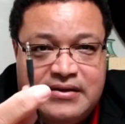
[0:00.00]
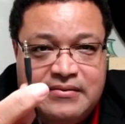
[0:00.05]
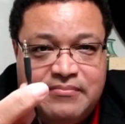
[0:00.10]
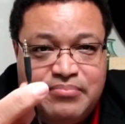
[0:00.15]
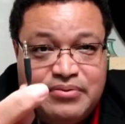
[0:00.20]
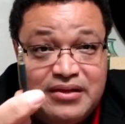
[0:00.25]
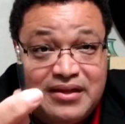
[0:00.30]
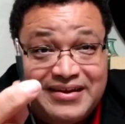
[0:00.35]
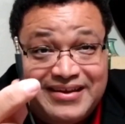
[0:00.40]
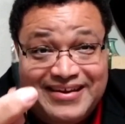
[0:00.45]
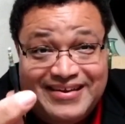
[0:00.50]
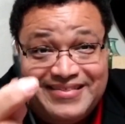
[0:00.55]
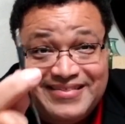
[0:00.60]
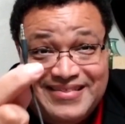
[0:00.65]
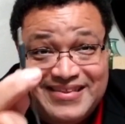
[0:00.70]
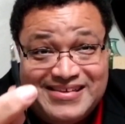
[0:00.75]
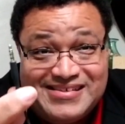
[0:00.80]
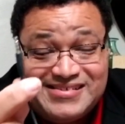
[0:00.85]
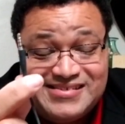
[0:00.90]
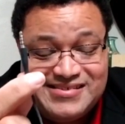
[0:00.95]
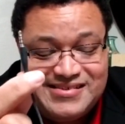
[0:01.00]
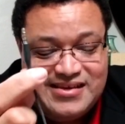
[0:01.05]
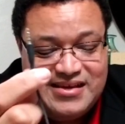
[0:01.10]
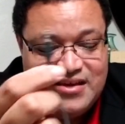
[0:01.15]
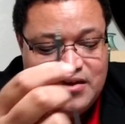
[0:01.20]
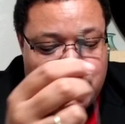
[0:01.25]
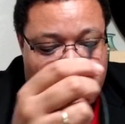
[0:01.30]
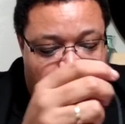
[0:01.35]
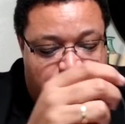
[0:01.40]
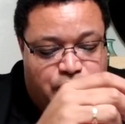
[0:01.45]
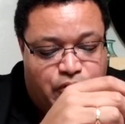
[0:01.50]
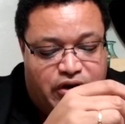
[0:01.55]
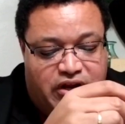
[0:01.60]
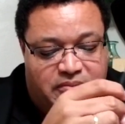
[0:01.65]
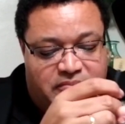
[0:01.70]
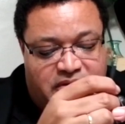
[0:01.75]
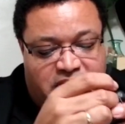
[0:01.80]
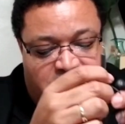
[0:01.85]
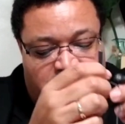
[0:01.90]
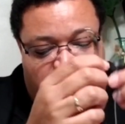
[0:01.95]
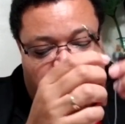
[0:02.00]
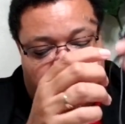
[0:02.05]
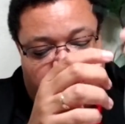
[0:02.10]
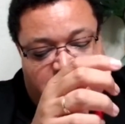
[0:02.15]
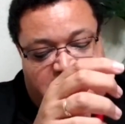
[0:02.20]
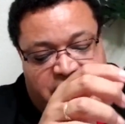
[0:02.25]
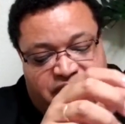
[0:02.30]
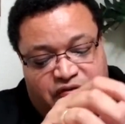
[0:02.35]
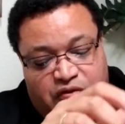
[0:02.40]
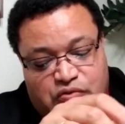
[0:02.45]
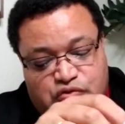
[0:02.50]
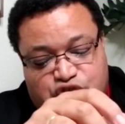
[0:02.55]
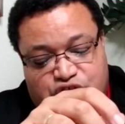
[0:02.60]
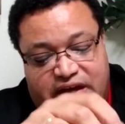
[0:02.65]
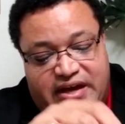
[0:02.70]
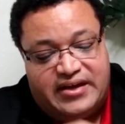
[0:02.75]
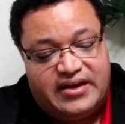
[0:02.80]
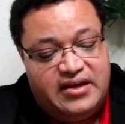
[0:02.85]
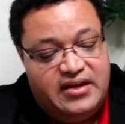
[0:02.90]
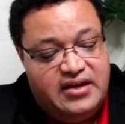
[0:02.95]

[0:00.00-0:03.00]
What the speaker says: plug in this 3.8 millimeter headphone jack.